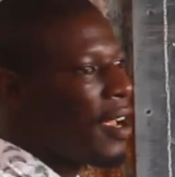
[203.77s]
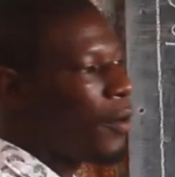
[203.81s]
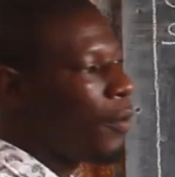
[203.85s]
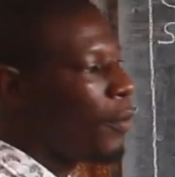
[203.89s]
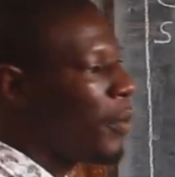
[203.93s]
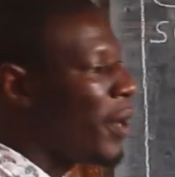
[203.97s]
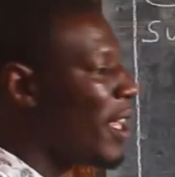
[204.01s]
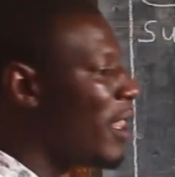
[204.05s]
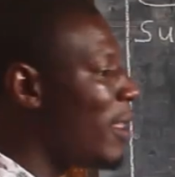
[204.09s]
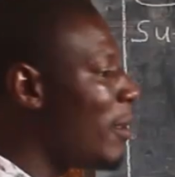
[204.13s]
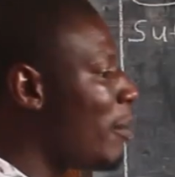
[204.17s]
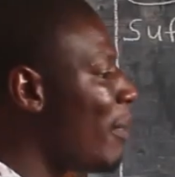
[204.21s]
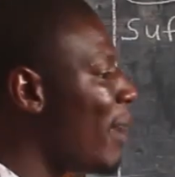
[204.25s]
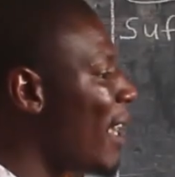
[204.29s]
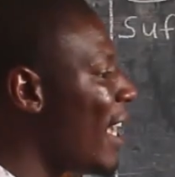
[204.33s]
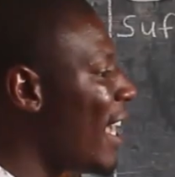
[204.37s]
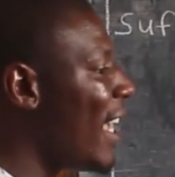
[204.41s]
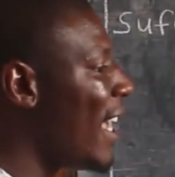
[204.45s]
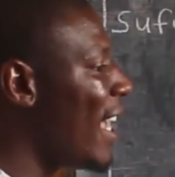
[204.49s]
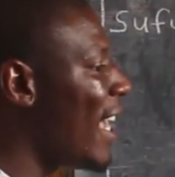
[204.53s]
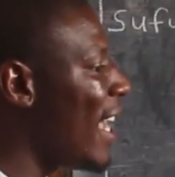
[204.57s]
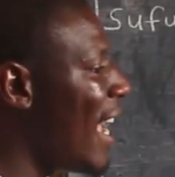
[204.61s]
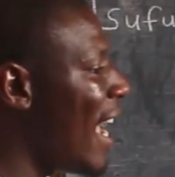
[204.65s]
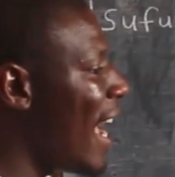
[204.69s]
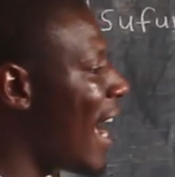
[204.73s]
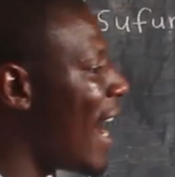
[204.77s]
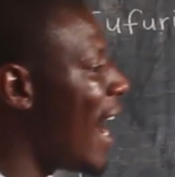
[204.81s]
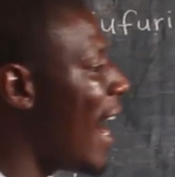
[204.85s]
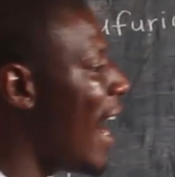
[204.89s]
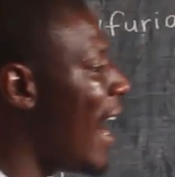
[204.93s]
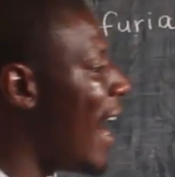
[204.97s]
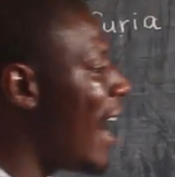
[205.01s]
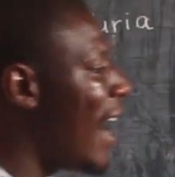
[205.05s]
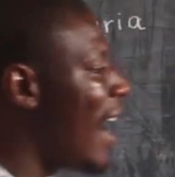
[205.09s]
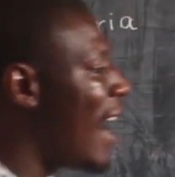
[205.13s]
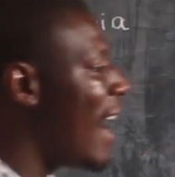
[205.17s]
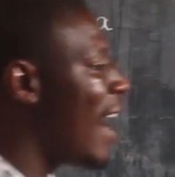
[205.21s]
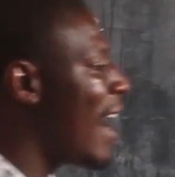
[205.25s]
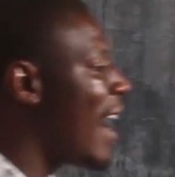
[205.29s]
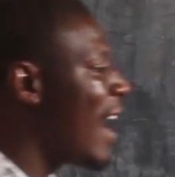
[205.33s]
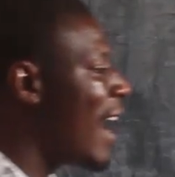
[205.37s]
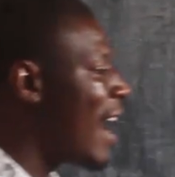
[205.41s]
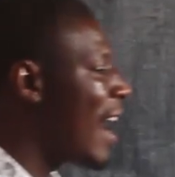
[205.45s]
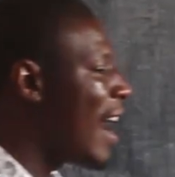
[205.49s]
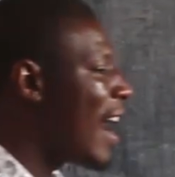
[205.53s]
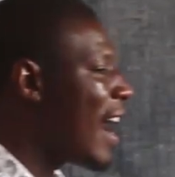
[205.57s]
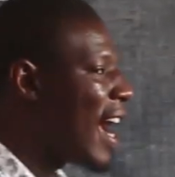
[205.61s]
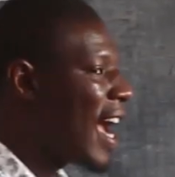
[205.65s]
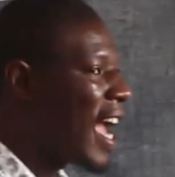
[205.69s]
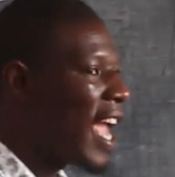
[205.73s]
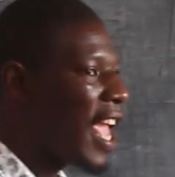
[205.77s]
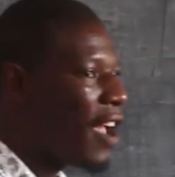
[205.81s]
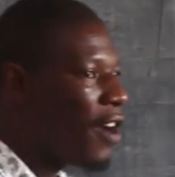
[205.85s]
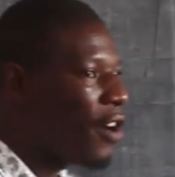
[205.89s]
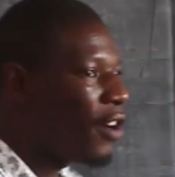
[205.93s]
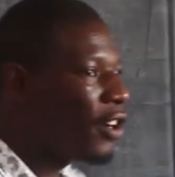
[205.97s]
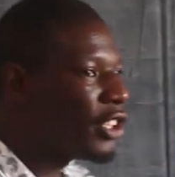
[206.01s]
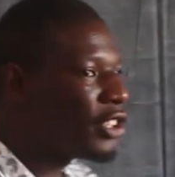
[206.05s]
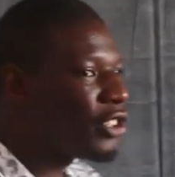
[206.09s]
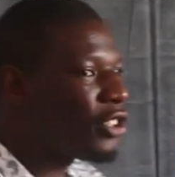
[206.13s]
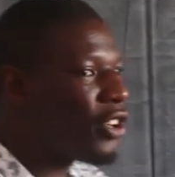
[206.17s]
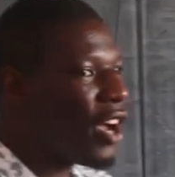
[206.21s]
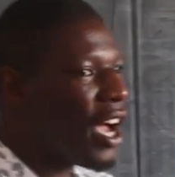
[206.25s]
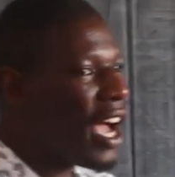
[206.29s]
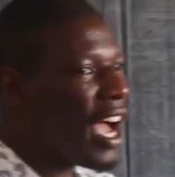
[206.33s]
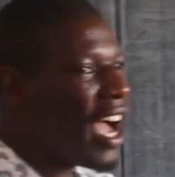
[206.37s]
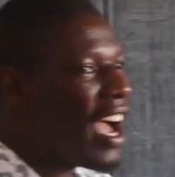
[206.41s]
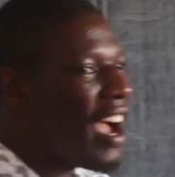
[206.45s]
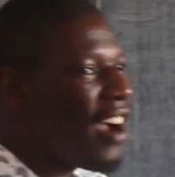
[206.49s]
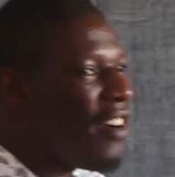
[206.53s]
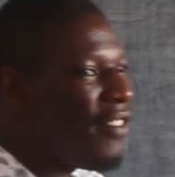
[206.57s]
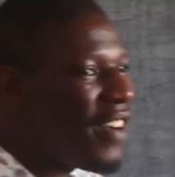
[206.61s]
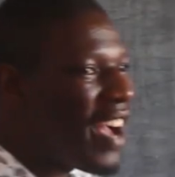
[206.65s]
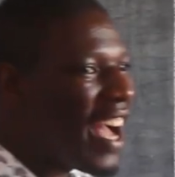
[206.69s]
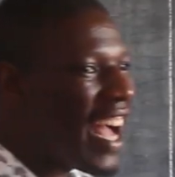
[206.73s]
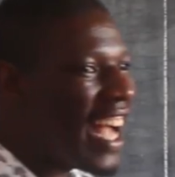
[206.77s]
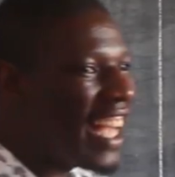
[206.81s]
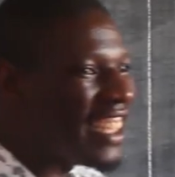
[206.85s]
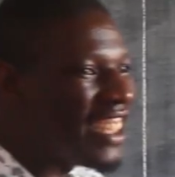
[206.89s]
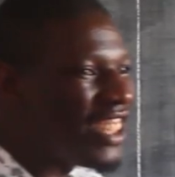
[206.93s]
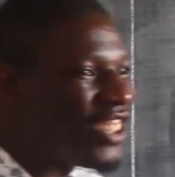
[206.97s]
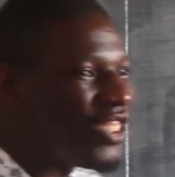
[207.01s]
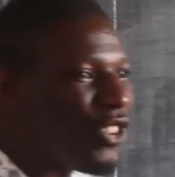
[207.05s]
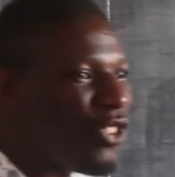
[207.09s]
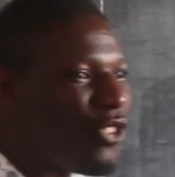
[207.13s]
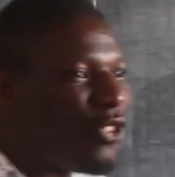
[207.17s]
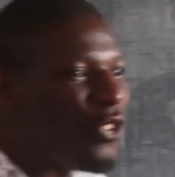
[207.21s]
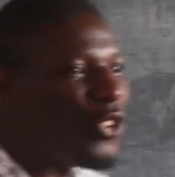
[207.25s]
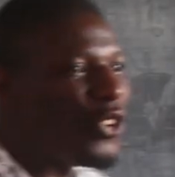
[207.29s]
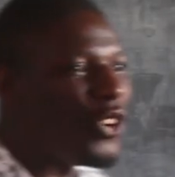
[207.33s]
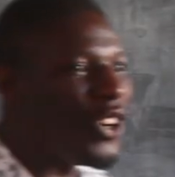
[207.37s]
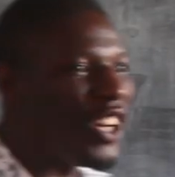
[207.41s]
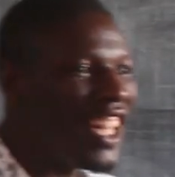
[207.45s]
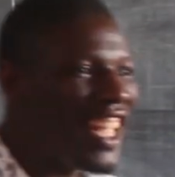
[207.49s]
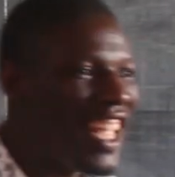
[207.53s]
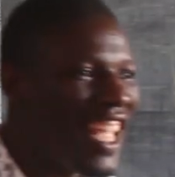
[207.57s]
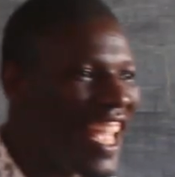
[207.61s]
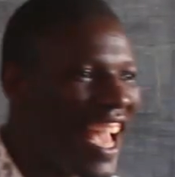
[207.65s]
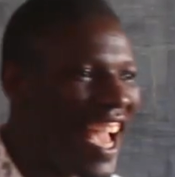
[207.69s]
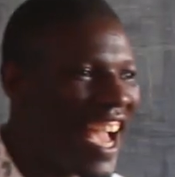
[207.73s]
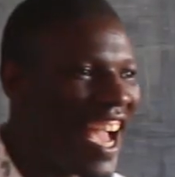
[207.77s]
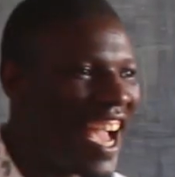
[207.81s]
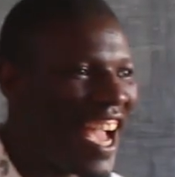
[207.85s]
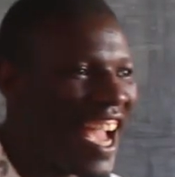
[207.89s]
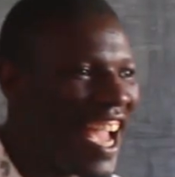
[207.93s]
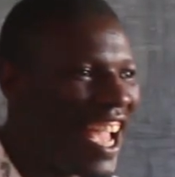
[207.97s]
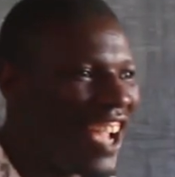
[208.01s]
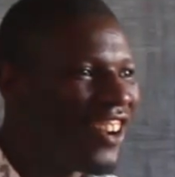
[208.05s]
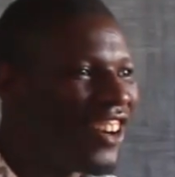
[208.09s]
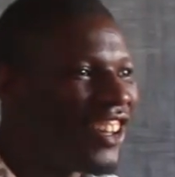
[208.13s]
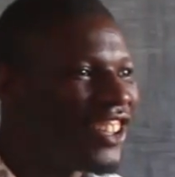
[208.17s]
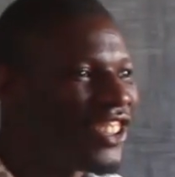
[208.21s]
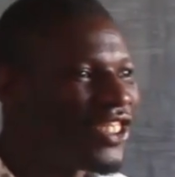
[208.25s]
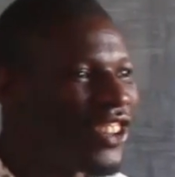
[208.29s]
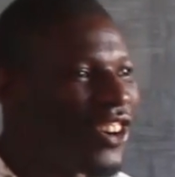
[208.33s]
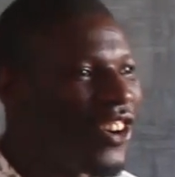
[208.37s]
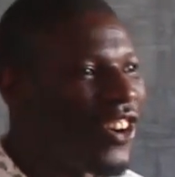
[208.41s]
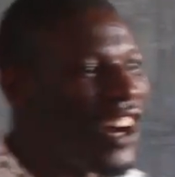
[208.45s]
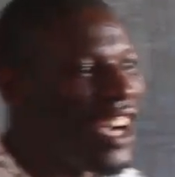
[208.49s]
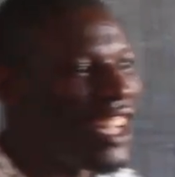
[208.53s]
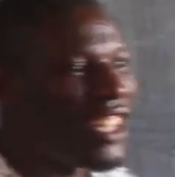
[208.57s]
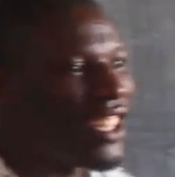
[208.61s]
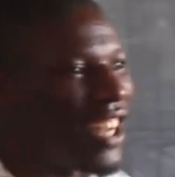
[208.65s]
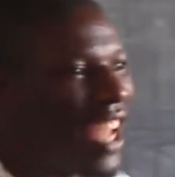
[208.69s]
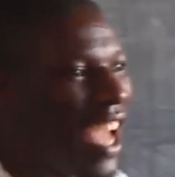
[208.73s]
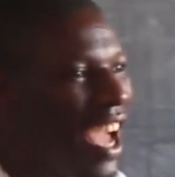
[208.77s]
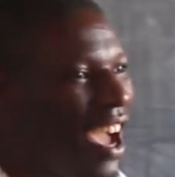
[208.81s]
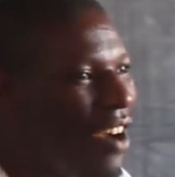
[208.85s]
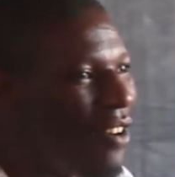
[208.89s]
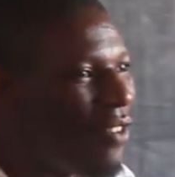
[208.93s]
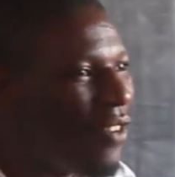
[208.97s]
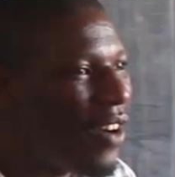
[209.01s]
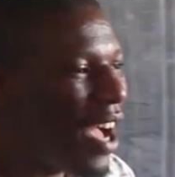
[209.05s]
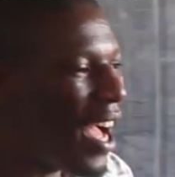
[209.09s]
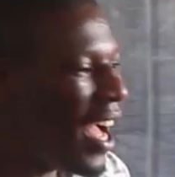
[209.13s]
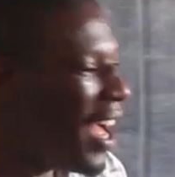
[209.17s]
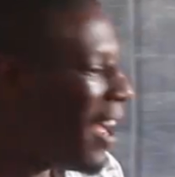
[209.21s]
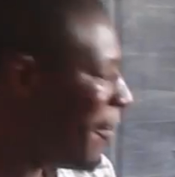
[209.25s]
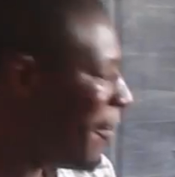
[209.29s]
With me here, I also have a sufuria. I also what have a?